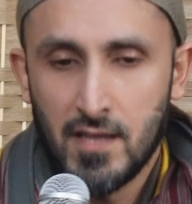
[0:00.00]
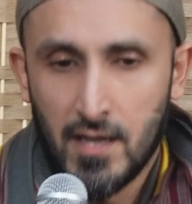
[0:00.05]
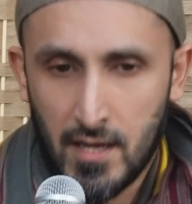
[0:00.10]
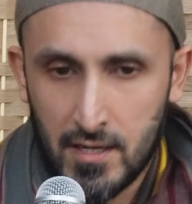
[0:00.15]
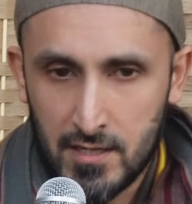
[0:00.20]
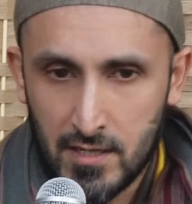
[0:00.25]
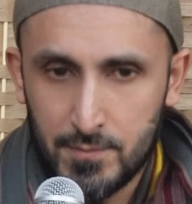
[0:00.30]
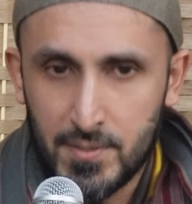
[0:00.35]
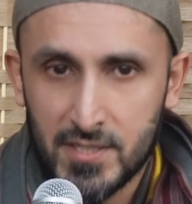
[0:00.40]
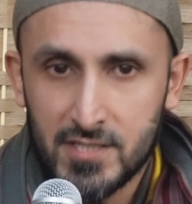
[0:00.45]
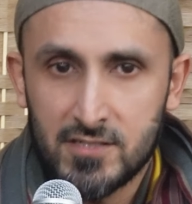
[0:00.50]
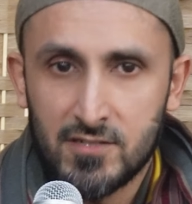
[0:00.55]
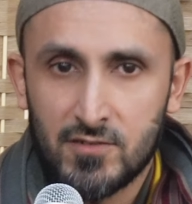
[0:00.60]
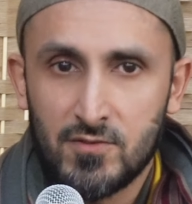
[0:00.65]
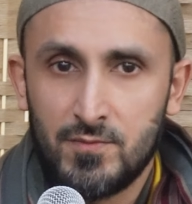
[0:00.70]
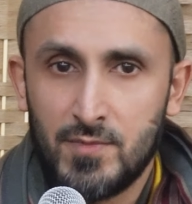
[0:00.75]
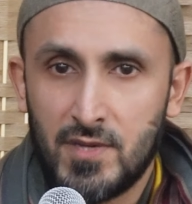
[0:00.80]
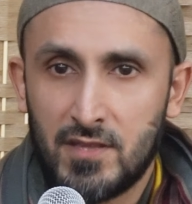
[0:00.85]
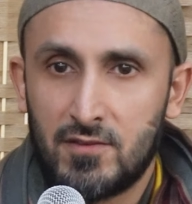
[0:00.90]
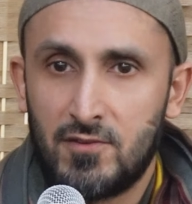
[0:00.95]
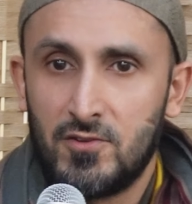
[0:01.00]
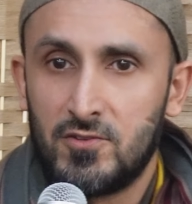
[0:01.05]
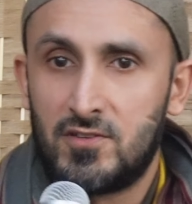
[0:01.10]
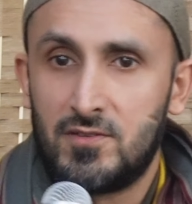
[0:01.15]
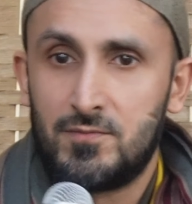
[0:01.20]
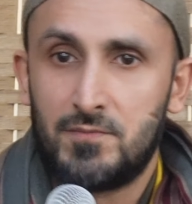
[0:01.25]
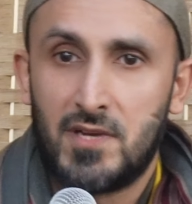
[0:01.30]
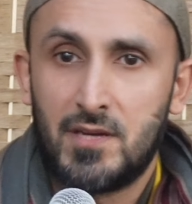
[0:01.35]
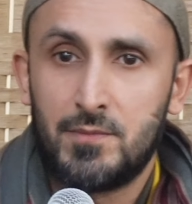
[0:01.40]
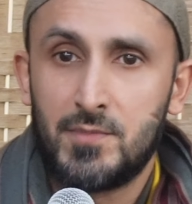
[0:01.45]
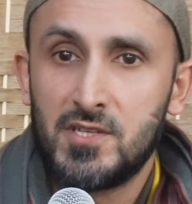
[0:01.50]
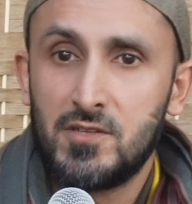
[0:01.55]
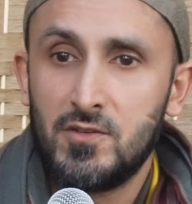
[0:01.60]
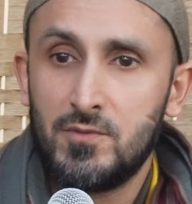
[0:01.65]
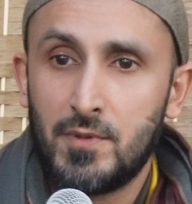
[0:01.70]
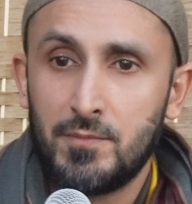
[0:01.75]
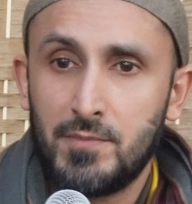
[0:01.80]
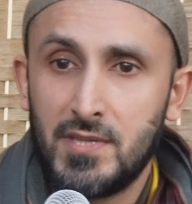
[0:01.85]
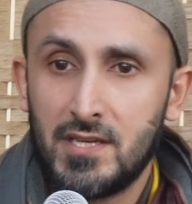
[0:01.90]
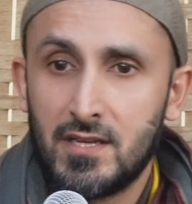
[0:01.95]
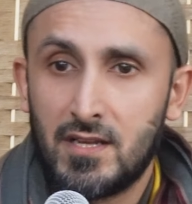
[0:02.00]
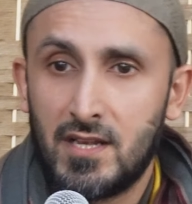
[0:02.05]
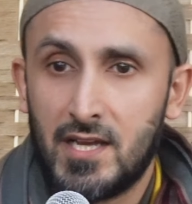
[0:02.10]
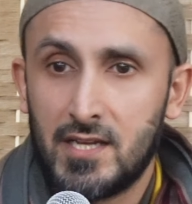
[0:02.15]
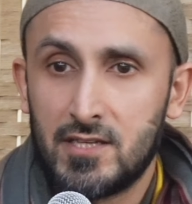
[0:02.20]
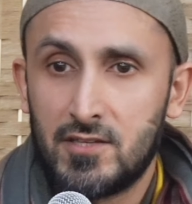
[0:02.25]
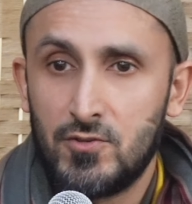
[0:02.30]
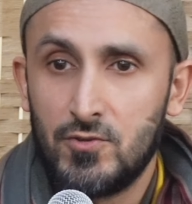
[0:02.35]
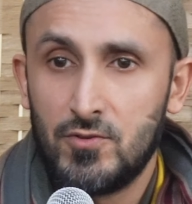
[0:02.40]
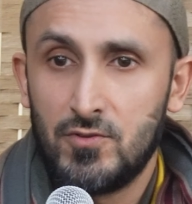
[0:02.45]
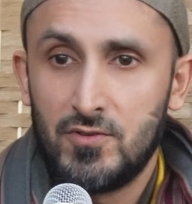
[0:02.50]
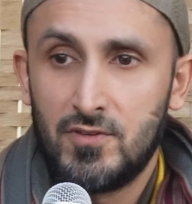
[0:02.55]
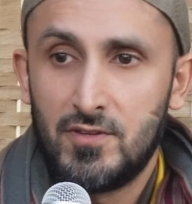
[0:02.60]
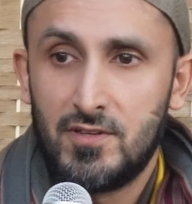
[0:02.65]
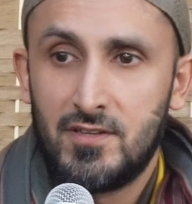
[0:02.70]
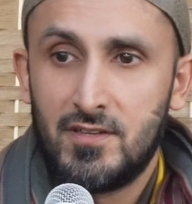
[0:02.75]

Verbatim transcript: Ana basharun mithlukum. I'm a human being like you.